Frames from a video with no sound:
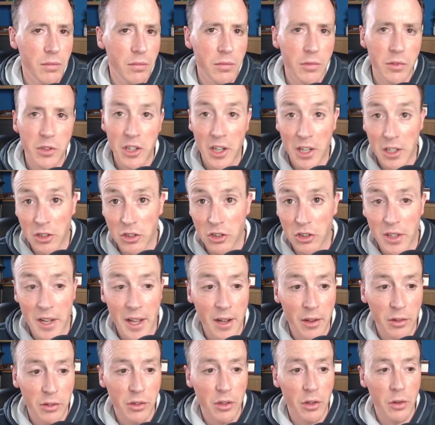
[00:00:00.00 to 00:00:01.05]
changed
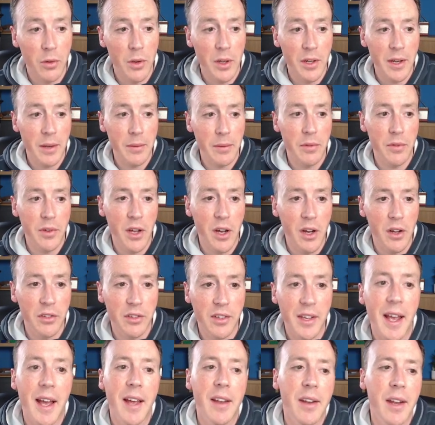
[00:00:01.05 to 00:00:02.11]
now, so adaptive cards
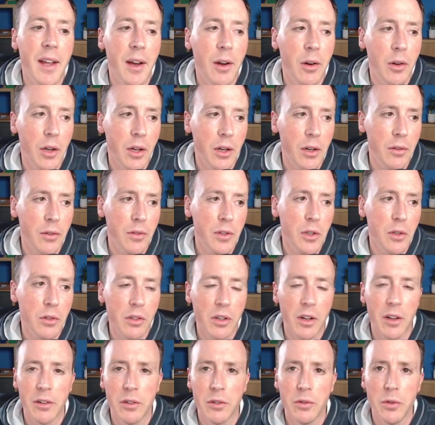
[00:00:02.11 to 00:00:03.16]
can now kind of
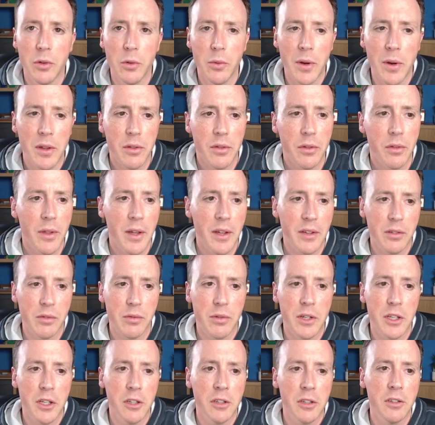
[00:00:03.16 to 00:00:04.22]
utilize full width. That's
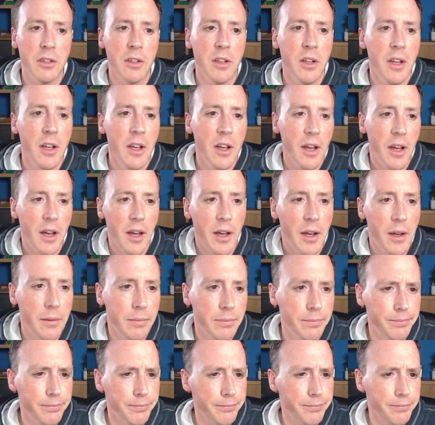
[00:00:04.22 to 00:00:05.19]
really good. So